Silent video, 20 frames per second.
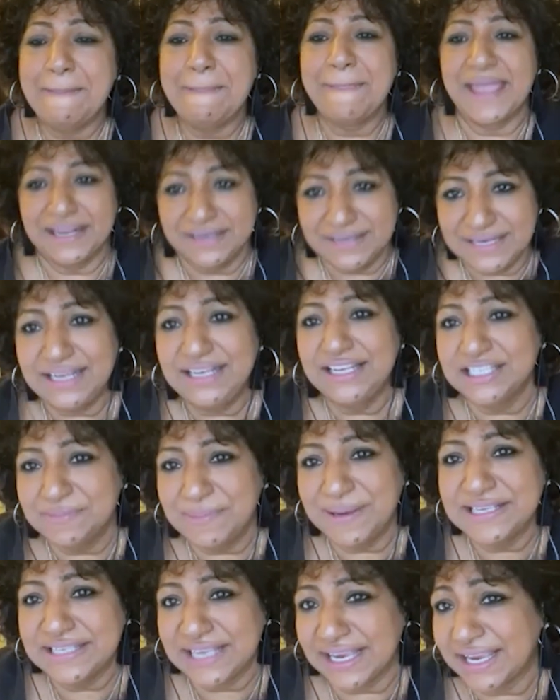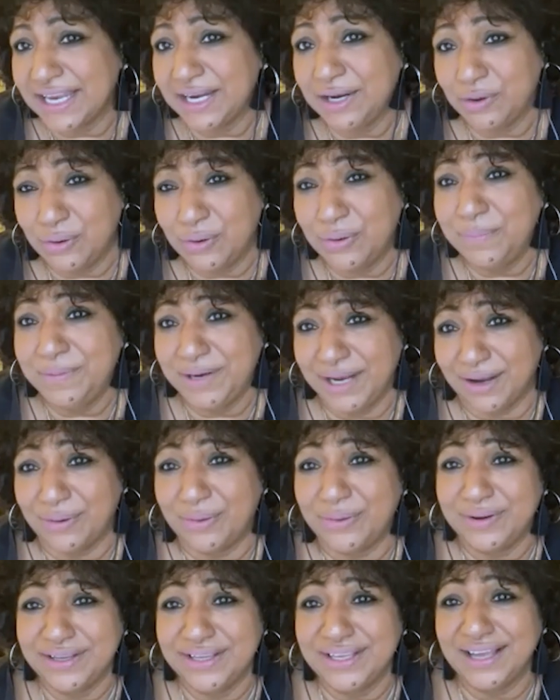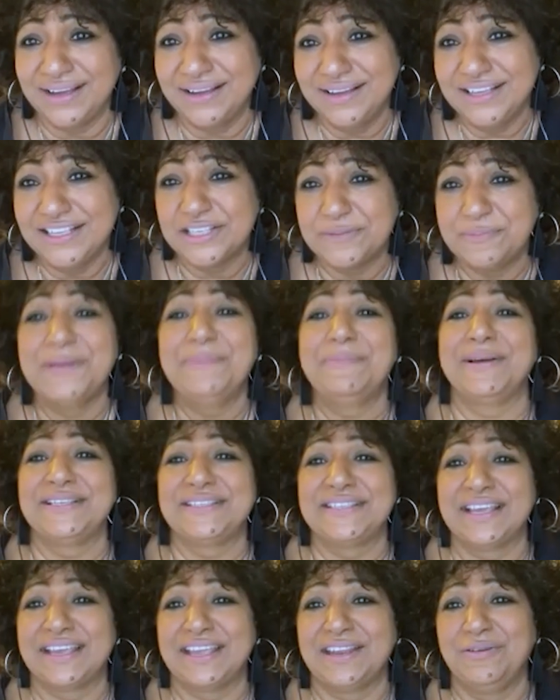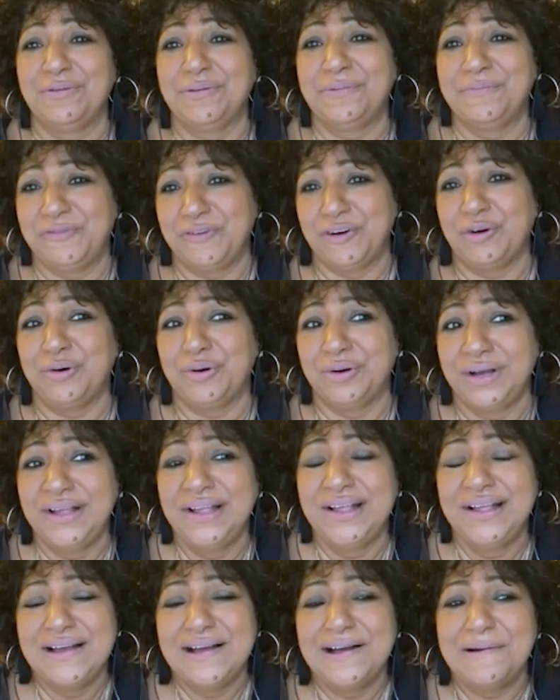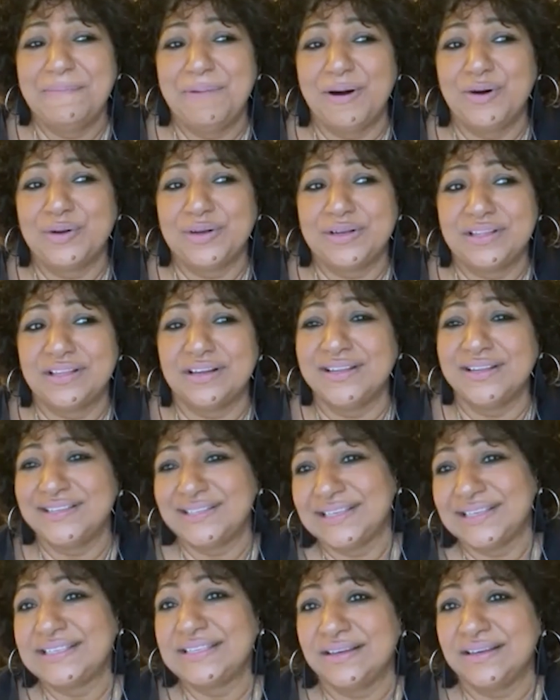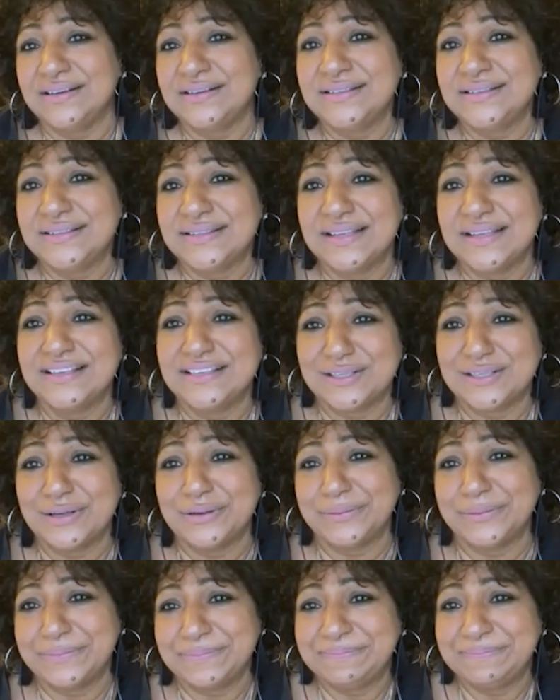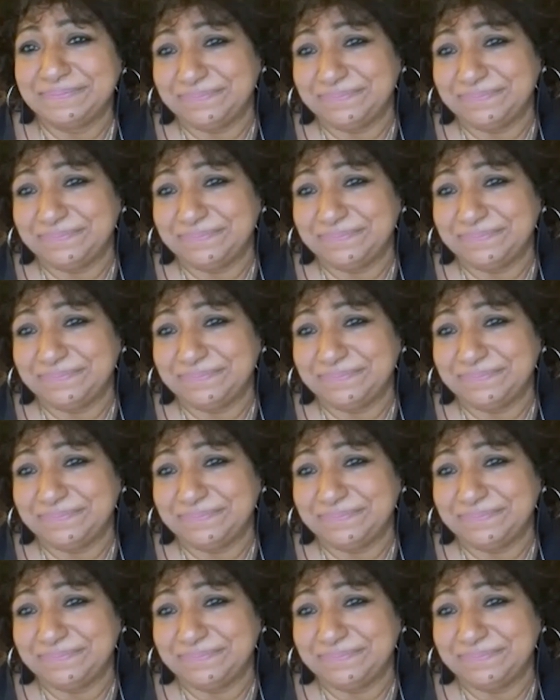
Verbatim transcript: And Delhi is my second home now. Yeah, it's been my second home for about 36 years. So